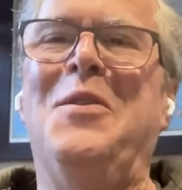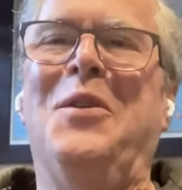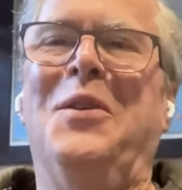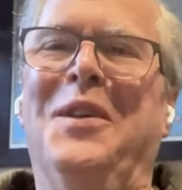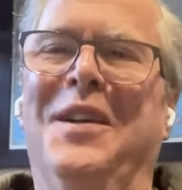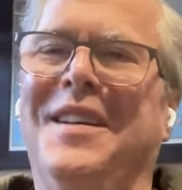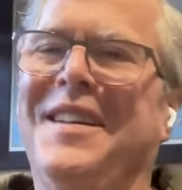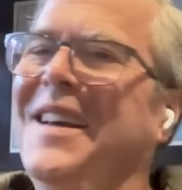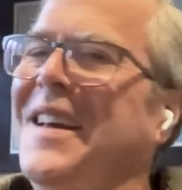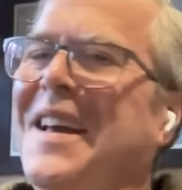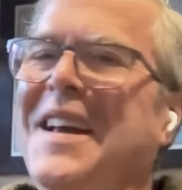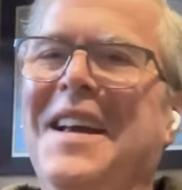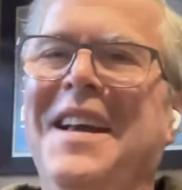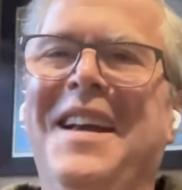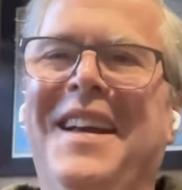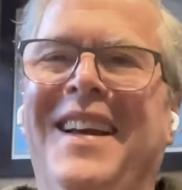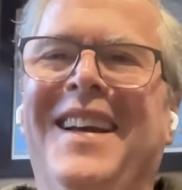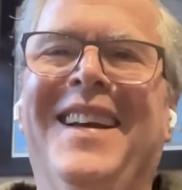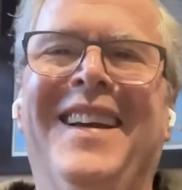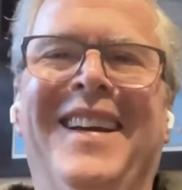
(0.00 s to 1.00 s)
the only,
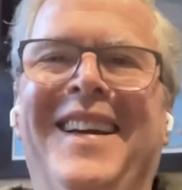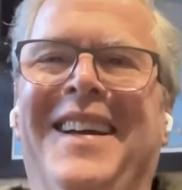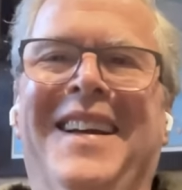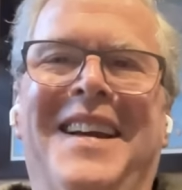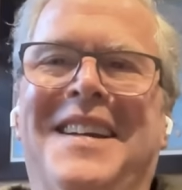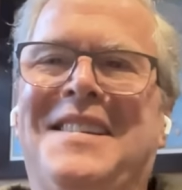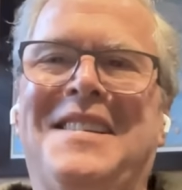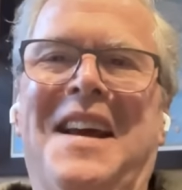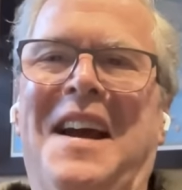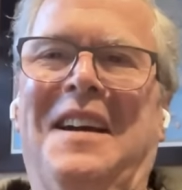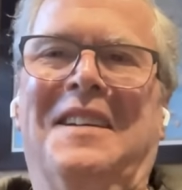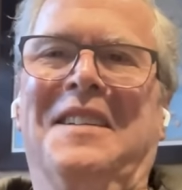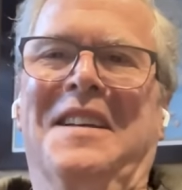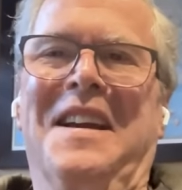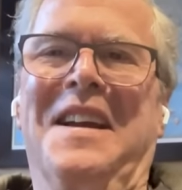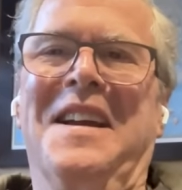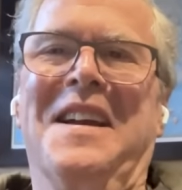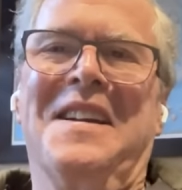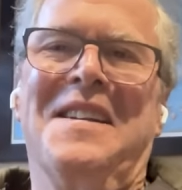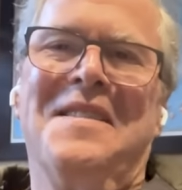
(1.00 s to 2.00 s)

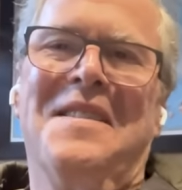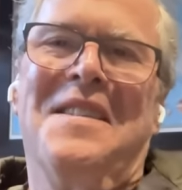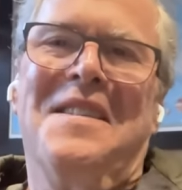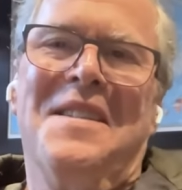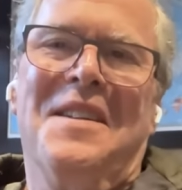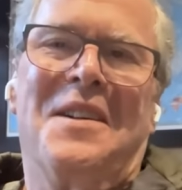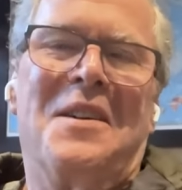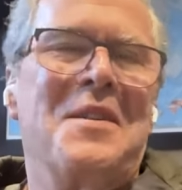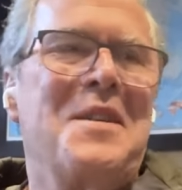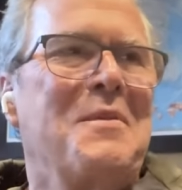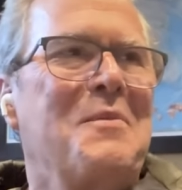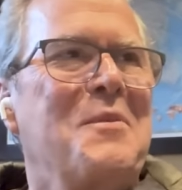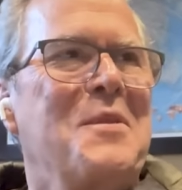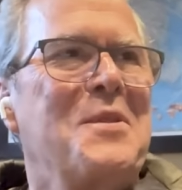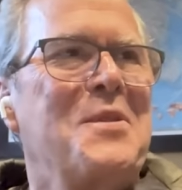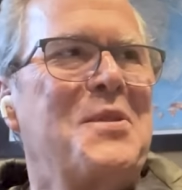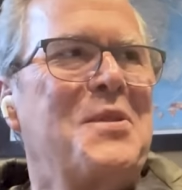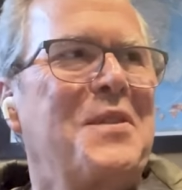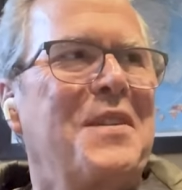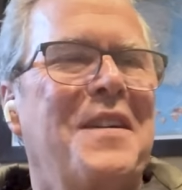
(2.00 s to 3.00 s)
exactly and you know it
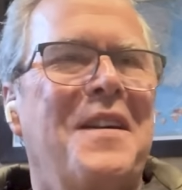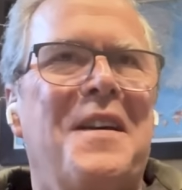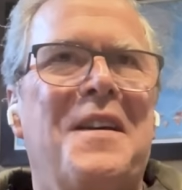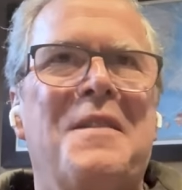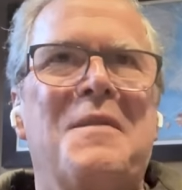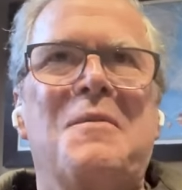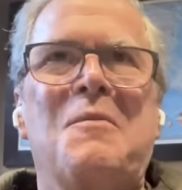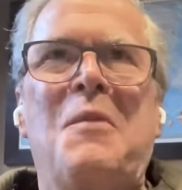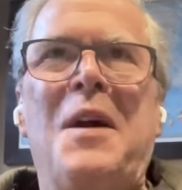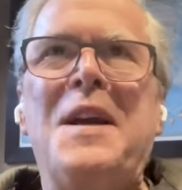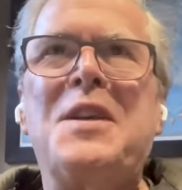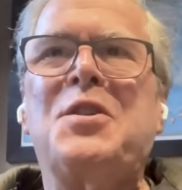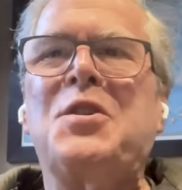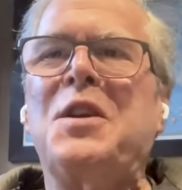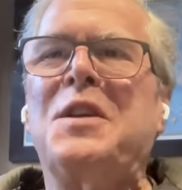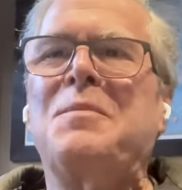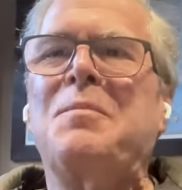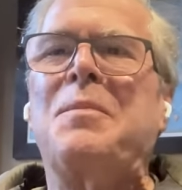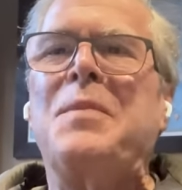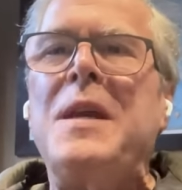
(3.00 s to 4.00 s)
was uh, why
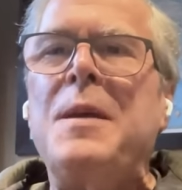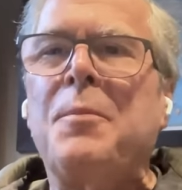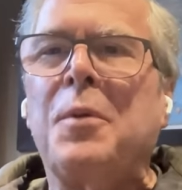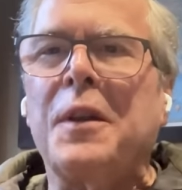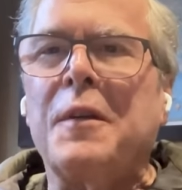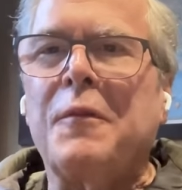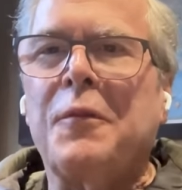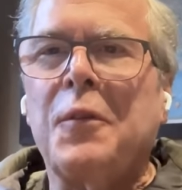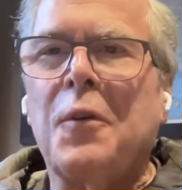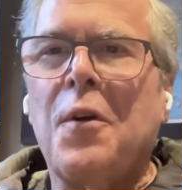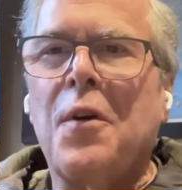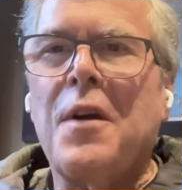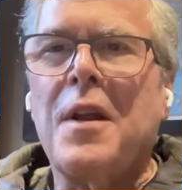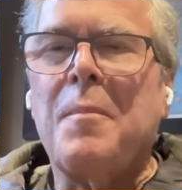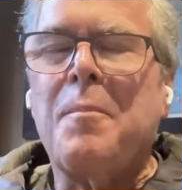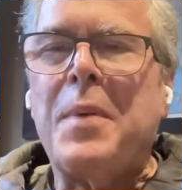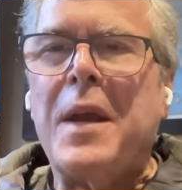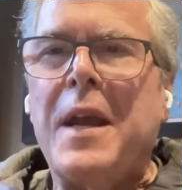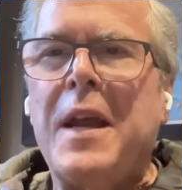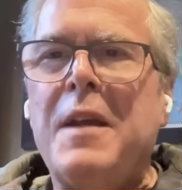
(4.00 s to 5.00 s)
should people in
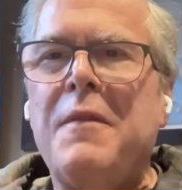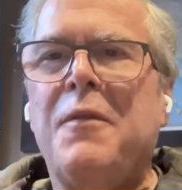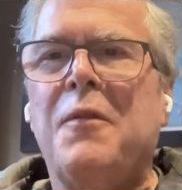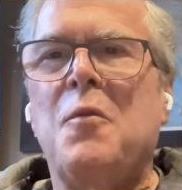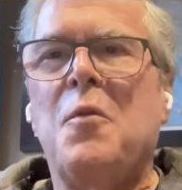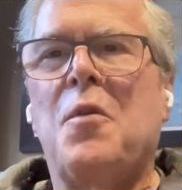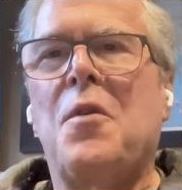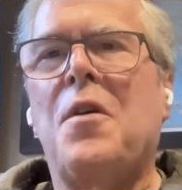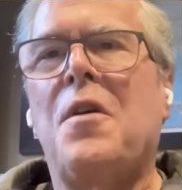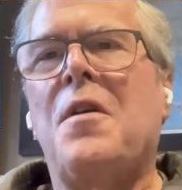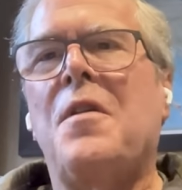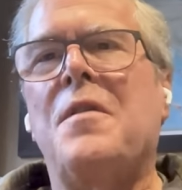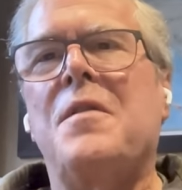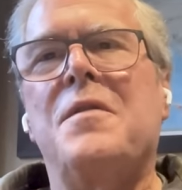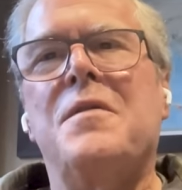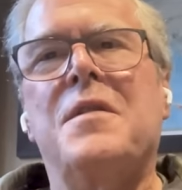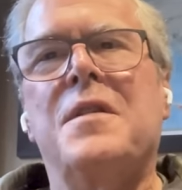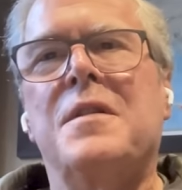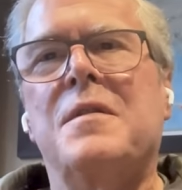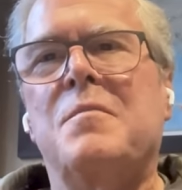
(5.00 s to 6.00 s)
florida pay for
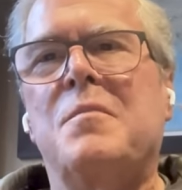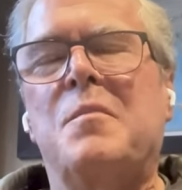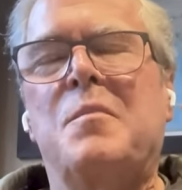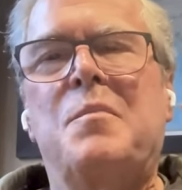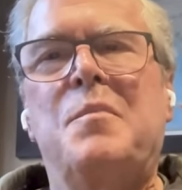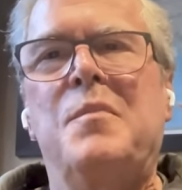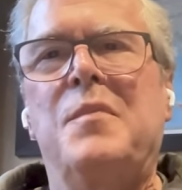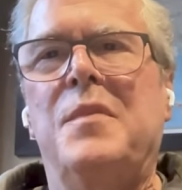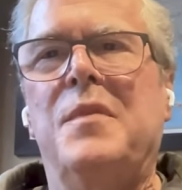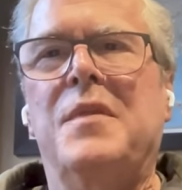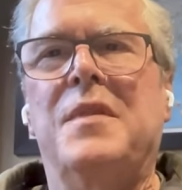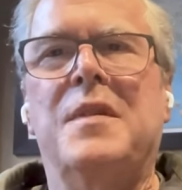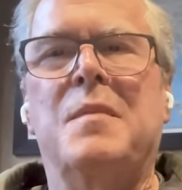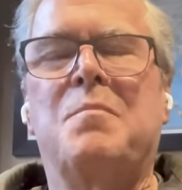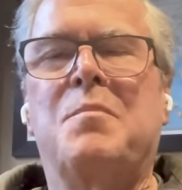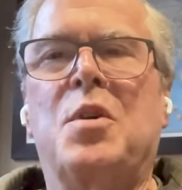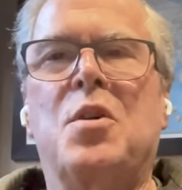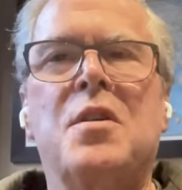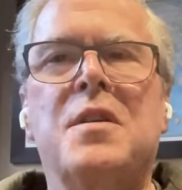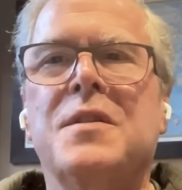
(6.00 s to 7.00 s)
the
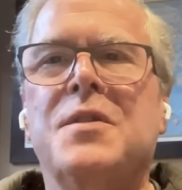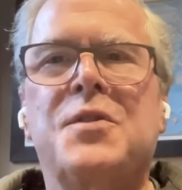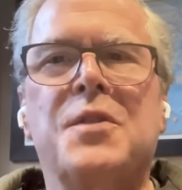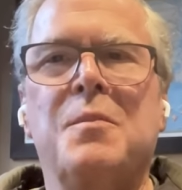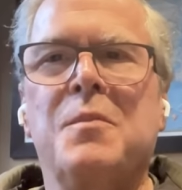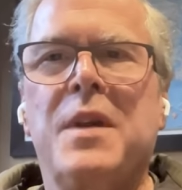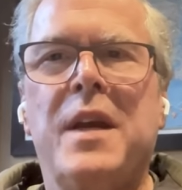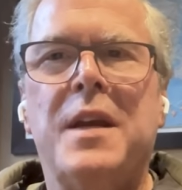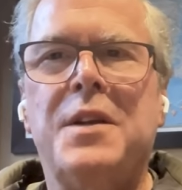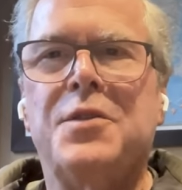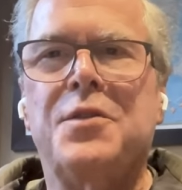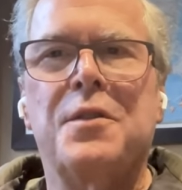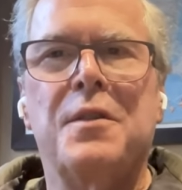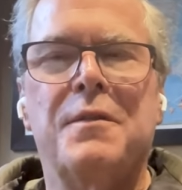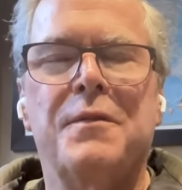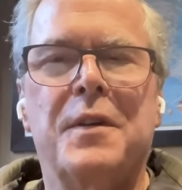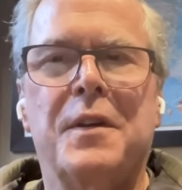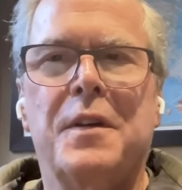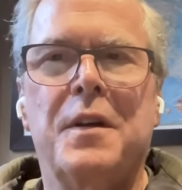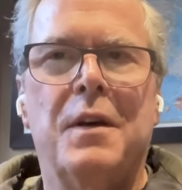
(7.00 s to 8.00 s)
the burdensome
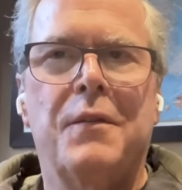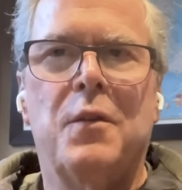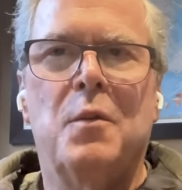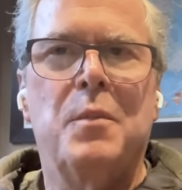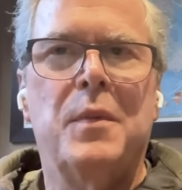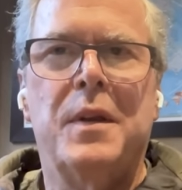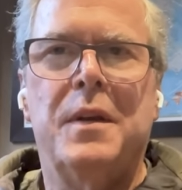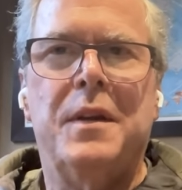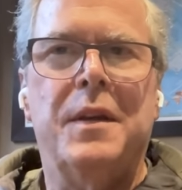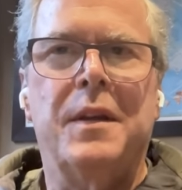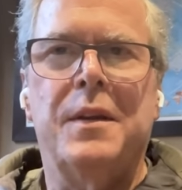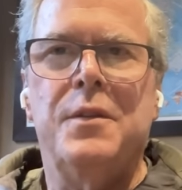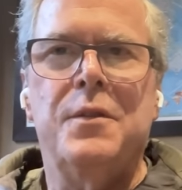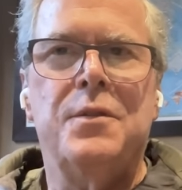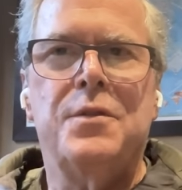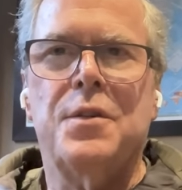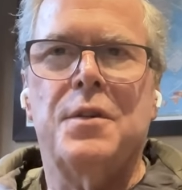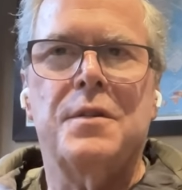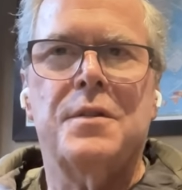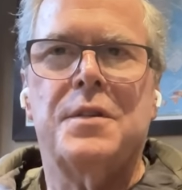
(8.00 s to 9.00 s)
nature of the government in mm-hmm.
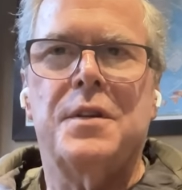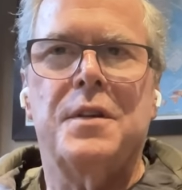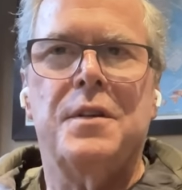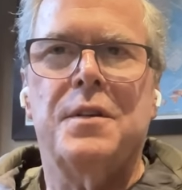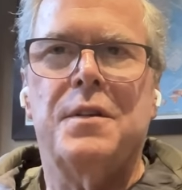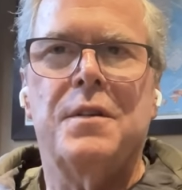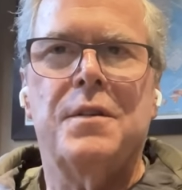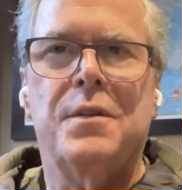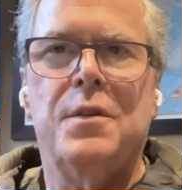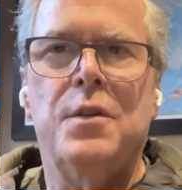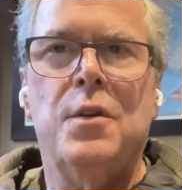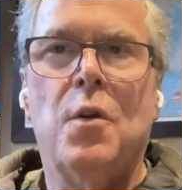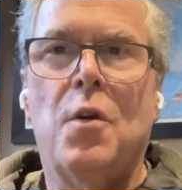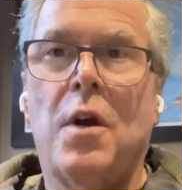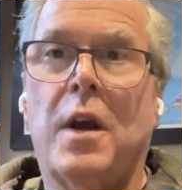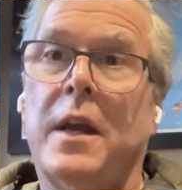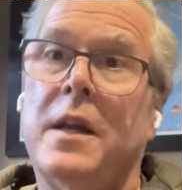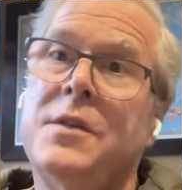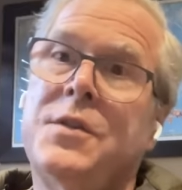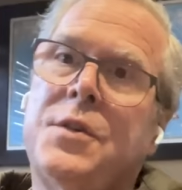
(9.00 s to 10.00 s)
New Jersey or New
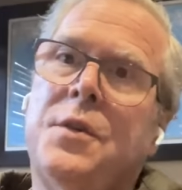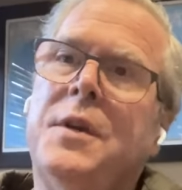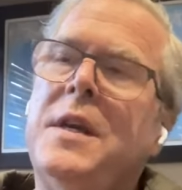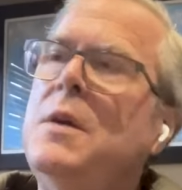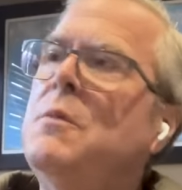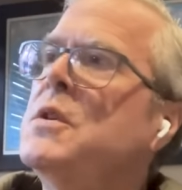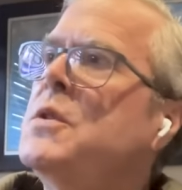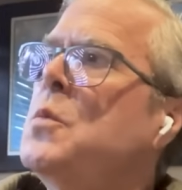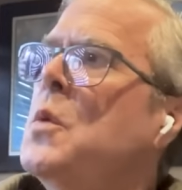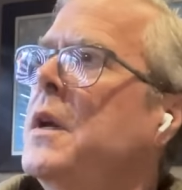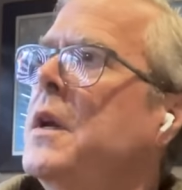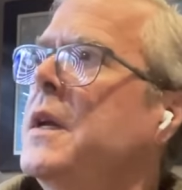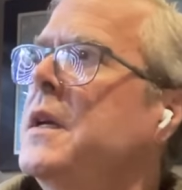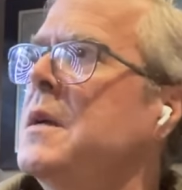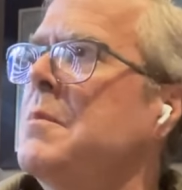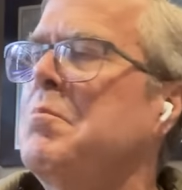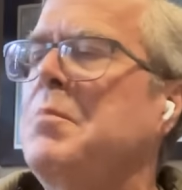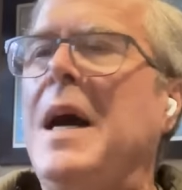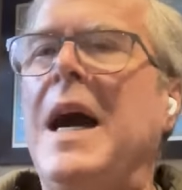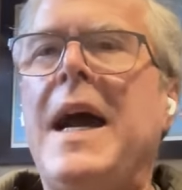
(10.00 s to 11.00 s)
York. And so he was
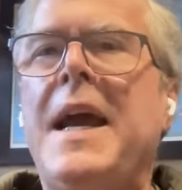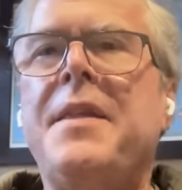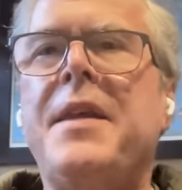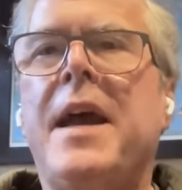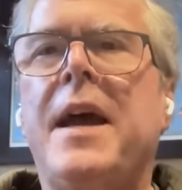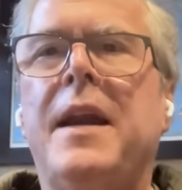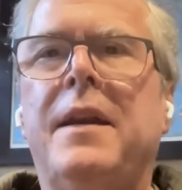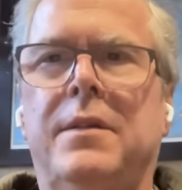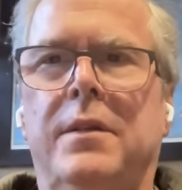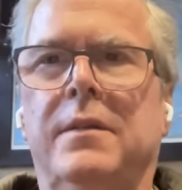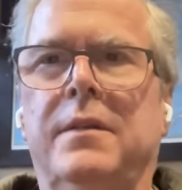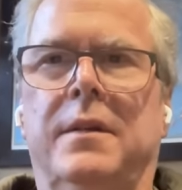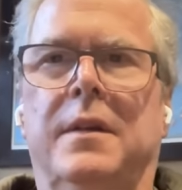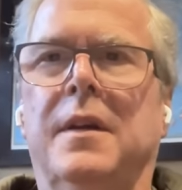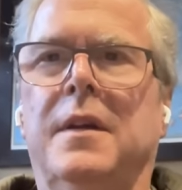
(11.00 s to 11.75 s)
willing to buy that,